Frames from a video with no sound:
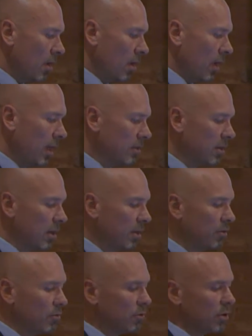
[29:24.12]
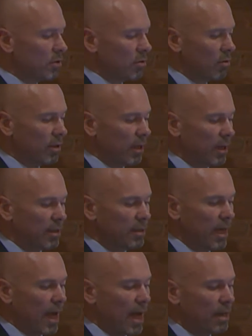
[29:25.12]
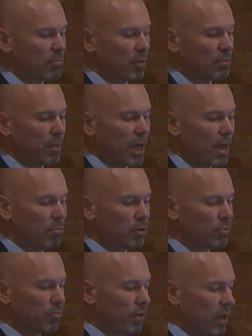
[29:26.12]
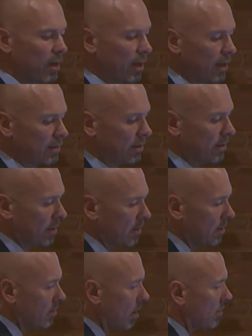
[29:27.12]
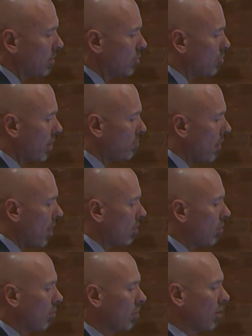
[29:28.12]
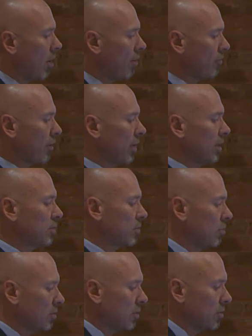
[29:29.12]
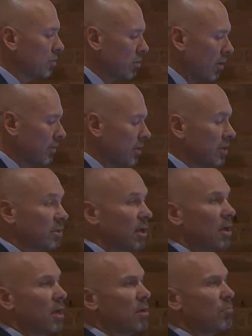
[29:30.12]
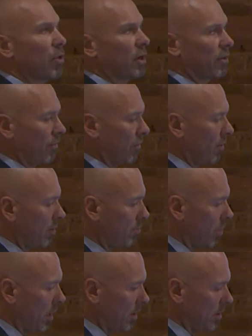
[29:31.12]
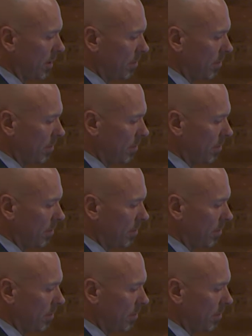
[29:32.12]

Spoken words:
Internet users looking at the ad must be able to realize that this is not the trademark holder offering its goods and services, but a third party.